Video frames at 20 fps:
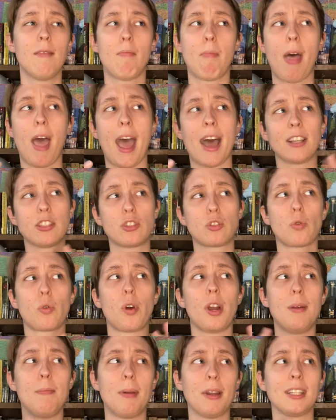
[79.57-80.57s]

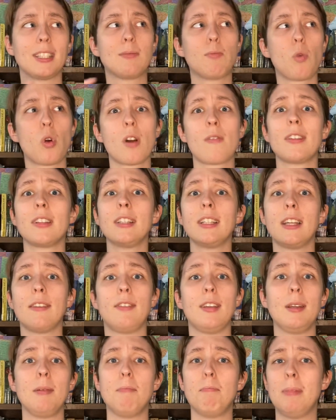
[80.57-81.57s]
asteroid, but it's more of a
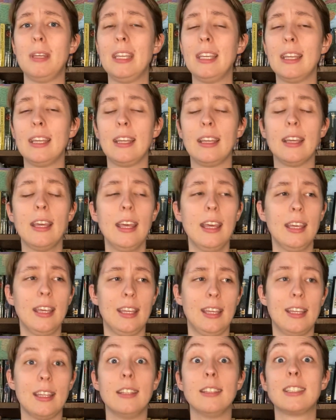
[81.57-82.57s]
living being
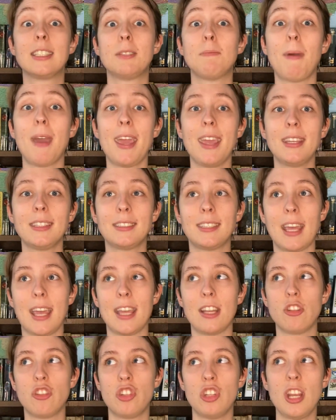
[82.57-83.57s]
in space.
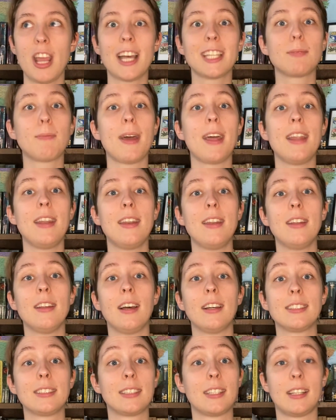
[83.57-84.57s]
And she has been
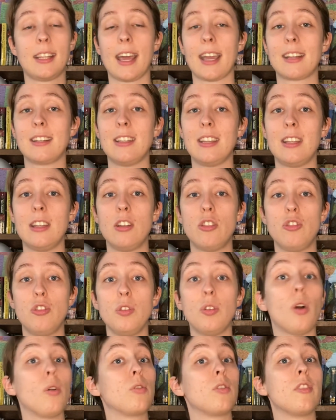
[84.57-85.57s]
selected to
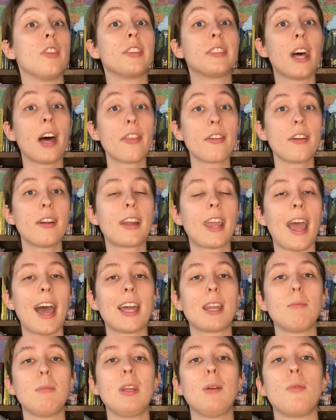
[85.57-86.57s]
go to this other
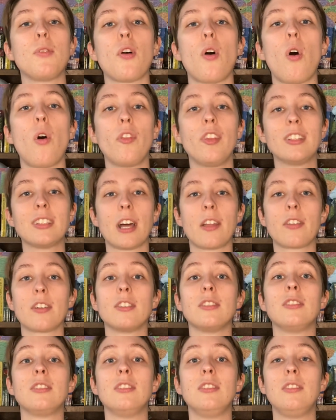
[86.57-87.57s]
academy with all these
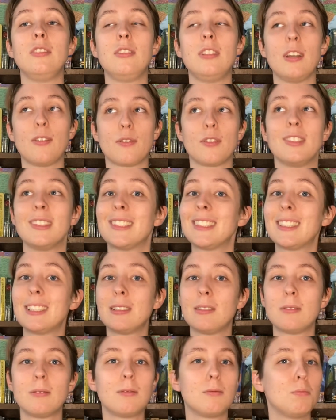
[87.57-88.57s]
other different
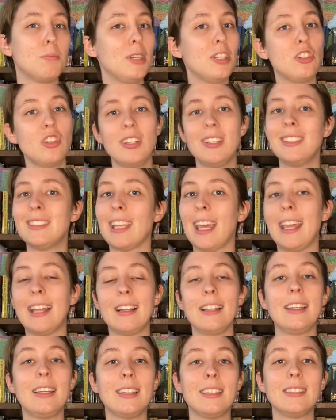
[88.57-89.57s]
species,
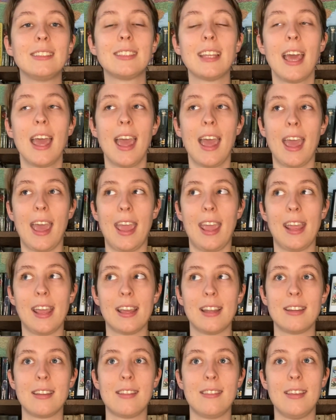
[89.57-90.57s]
aliens,
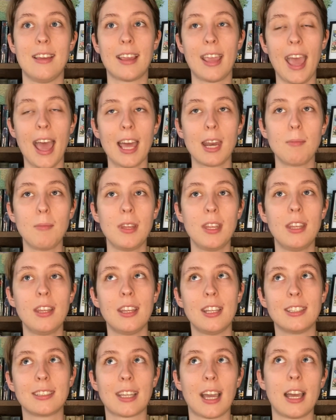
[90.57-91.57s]
and the academy
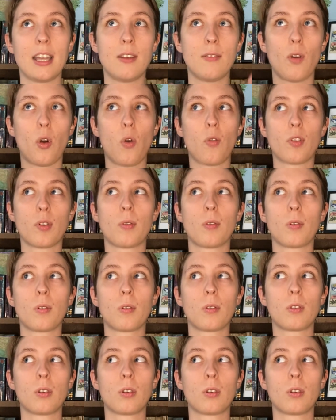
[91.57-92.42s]
is kind of over